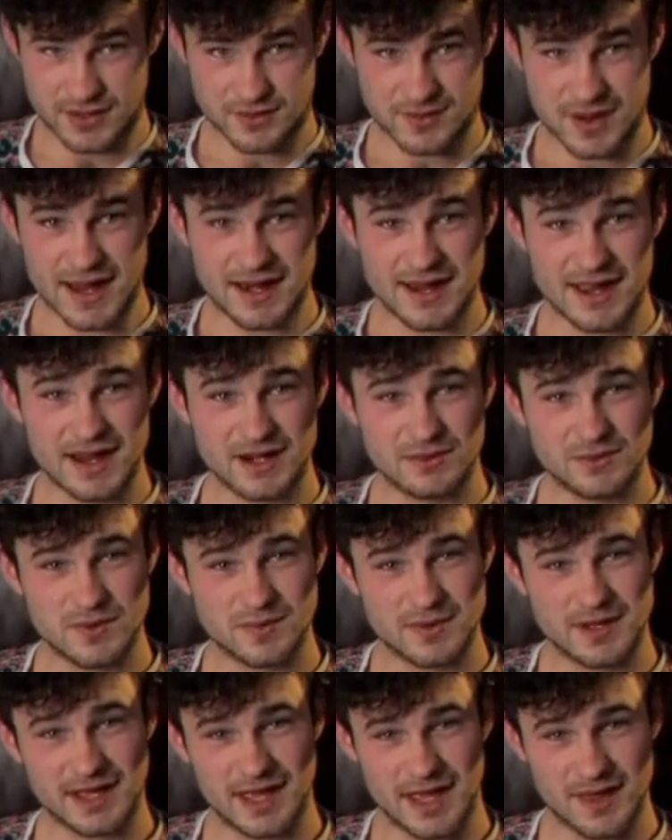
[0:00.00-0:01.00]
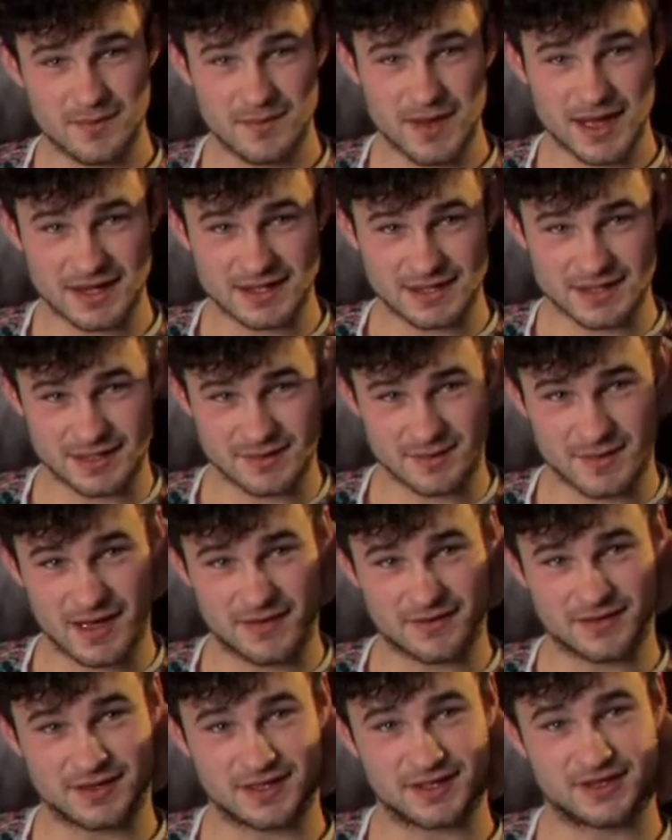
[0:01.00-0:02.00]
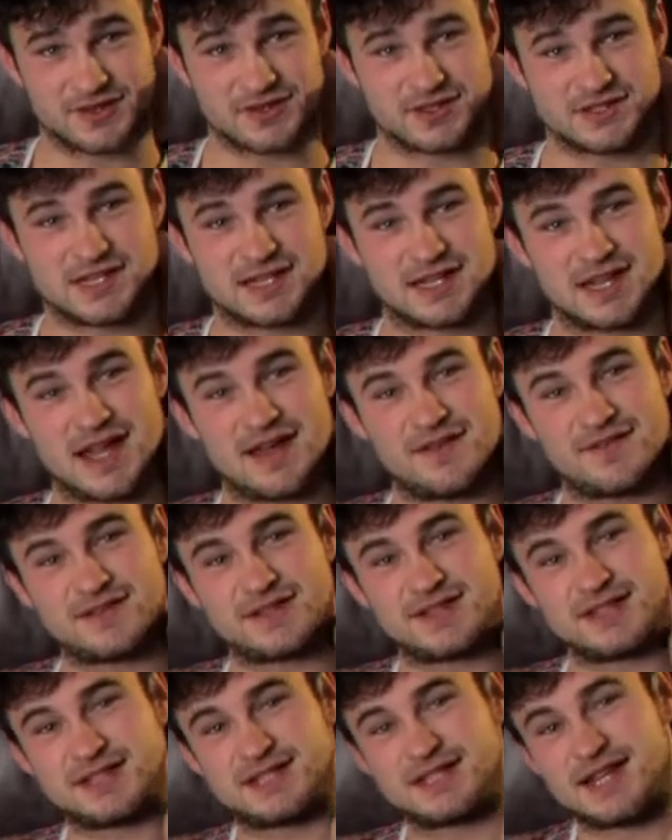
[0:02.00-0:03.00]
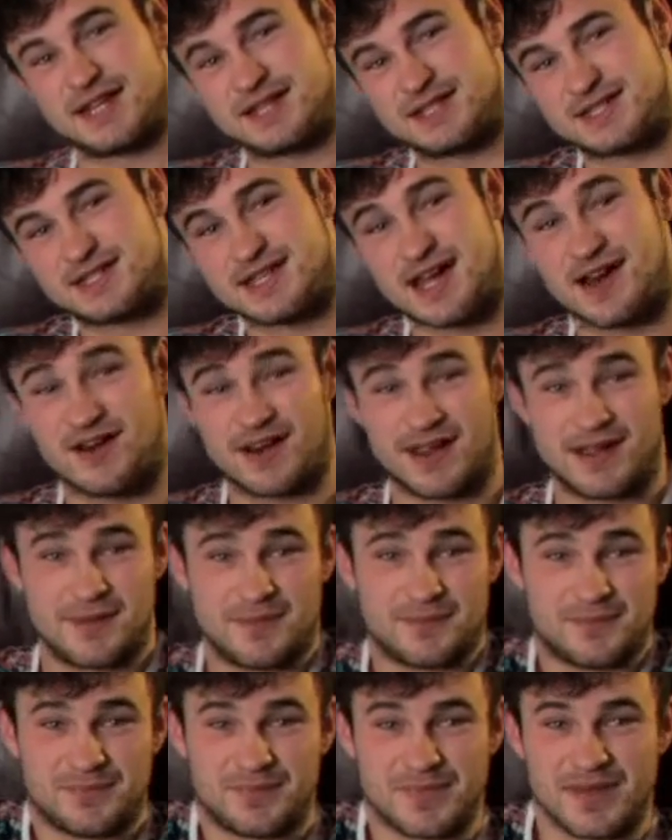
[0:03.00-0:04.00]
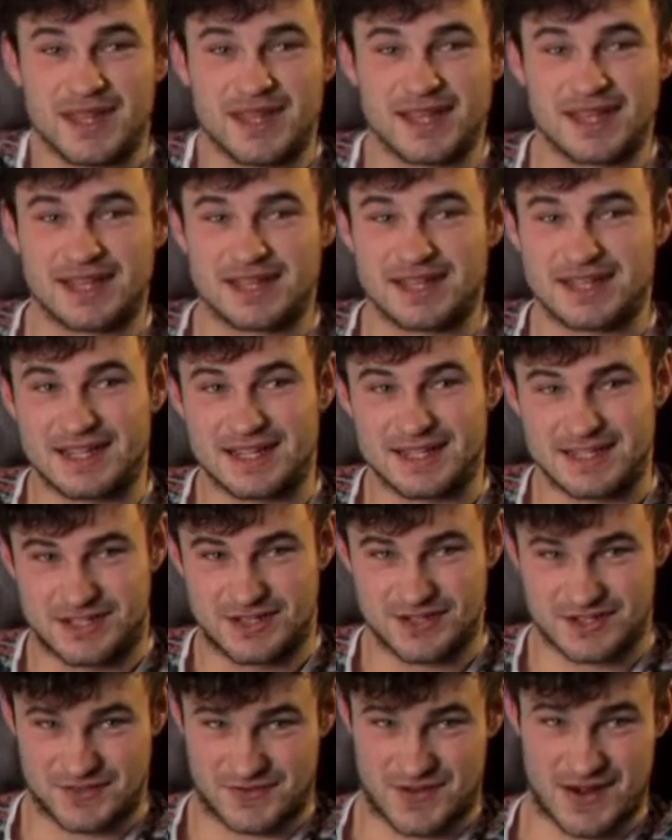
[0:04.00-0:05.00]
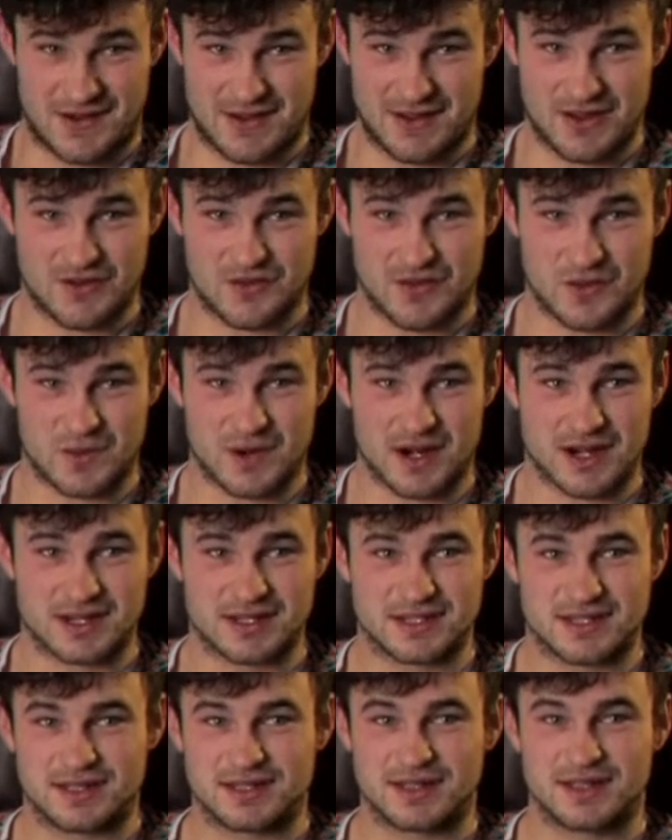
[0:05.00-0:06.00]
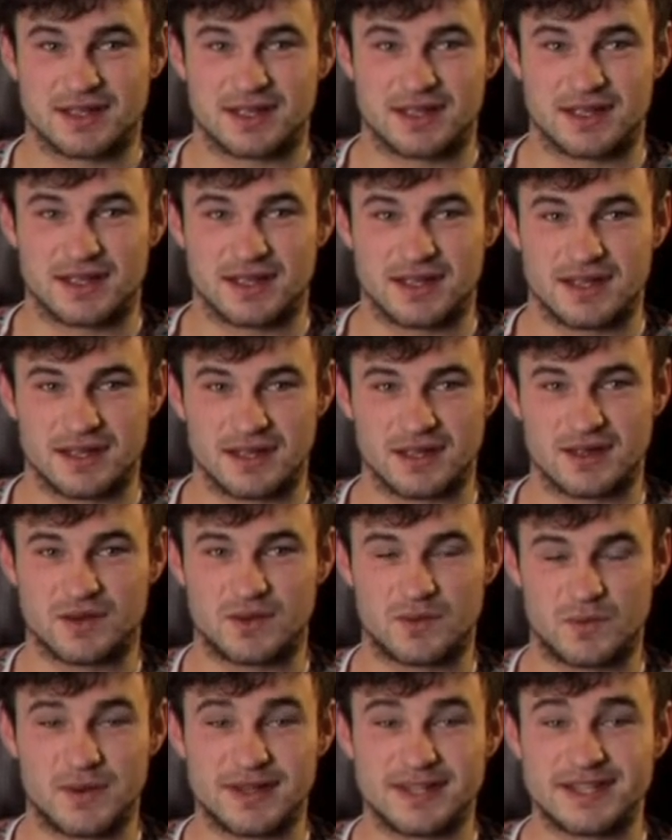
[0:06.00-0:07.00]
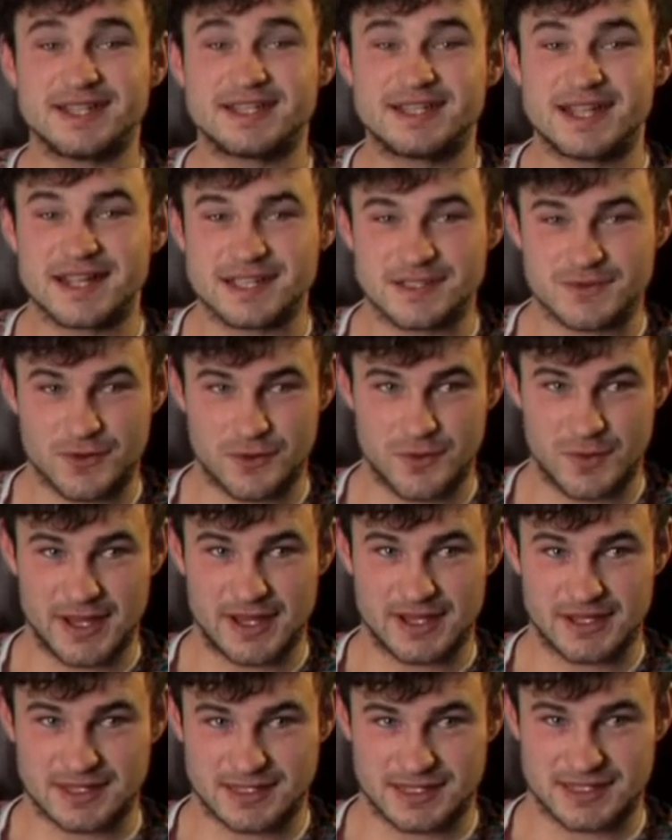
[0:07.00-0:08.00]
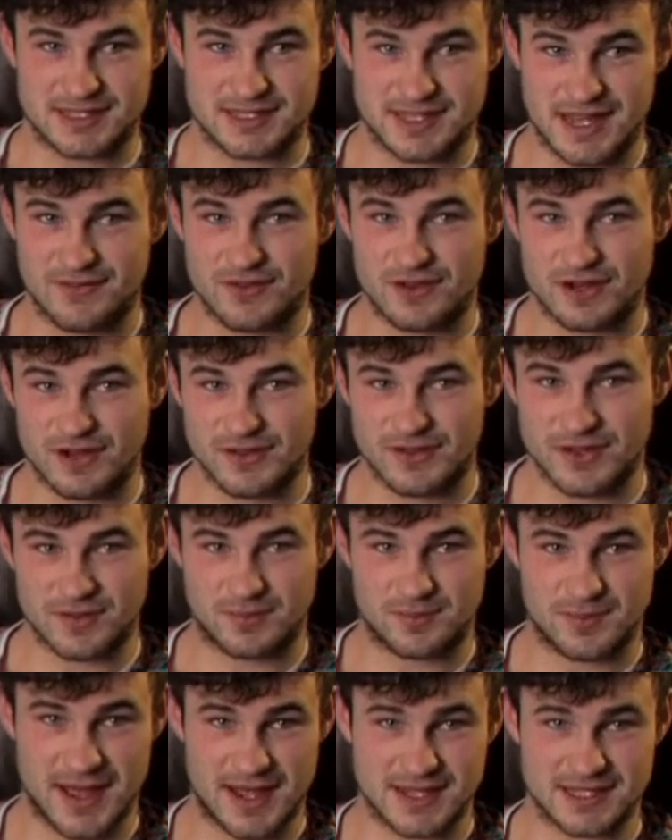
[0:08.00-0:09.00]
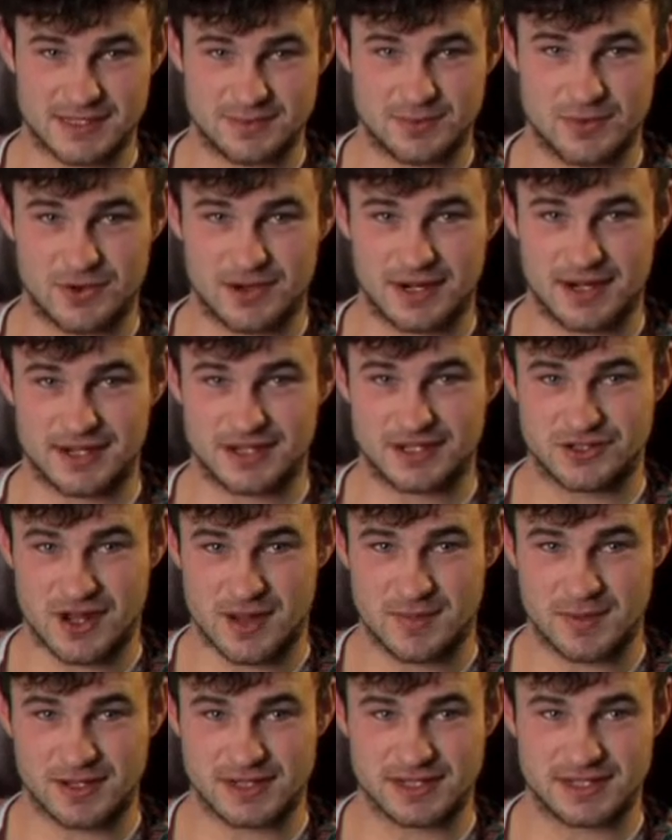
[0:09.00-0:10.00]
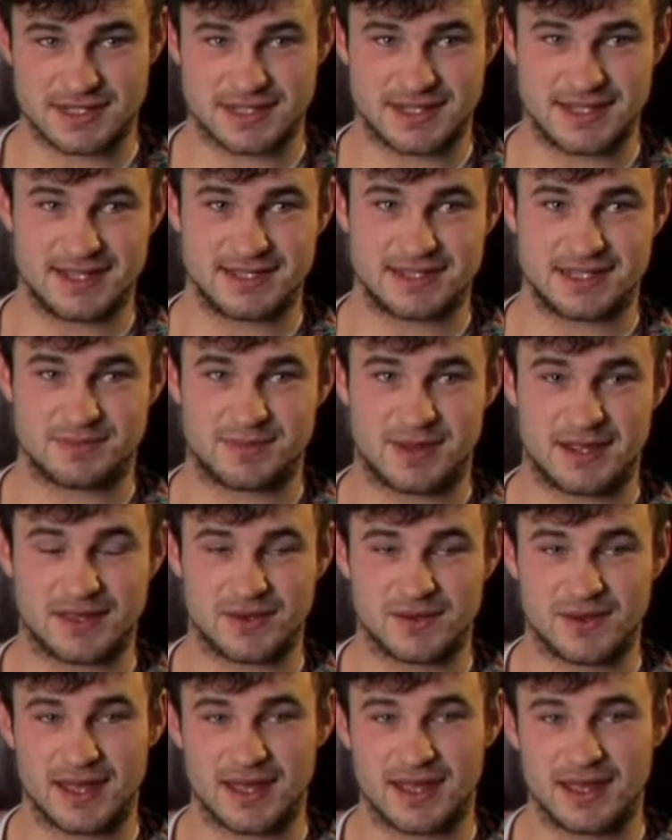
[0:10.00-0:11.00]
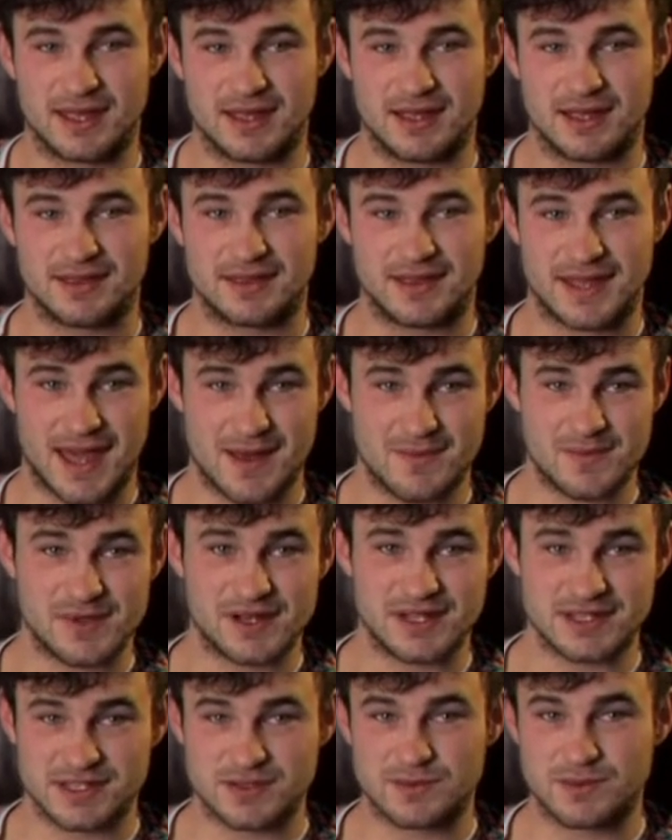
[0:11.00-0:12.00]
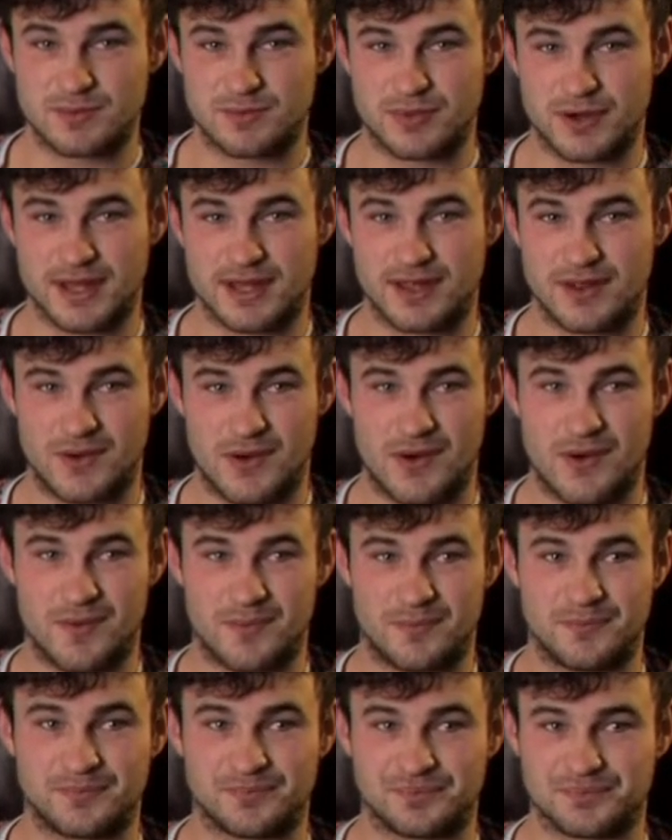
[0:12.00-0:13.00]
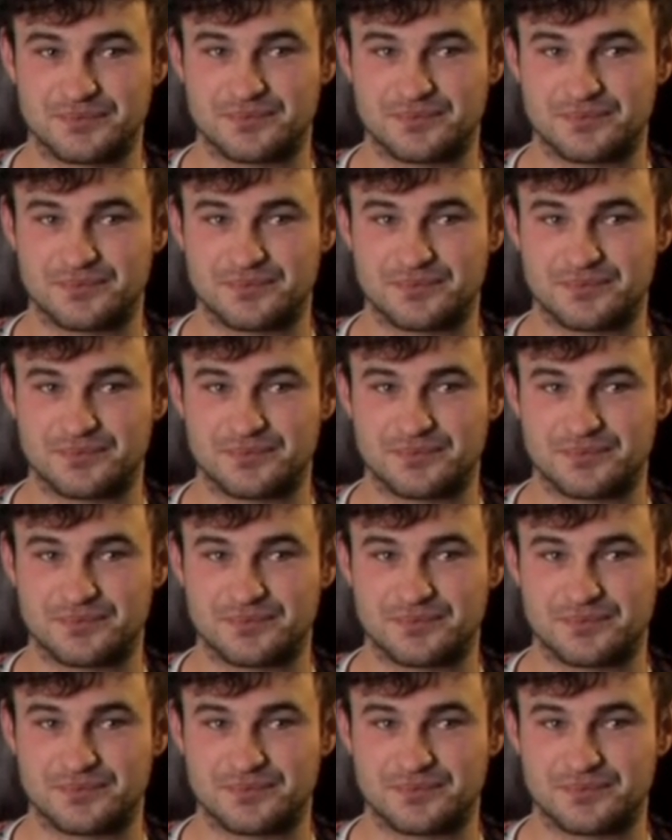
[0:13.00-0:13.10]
The red-haired woman came back to them after the others had left and said, sorry, he's just very overworked. We did test for Weil's and several other pest-borne and tropical diseases, by the way. The ambulance will bring you home.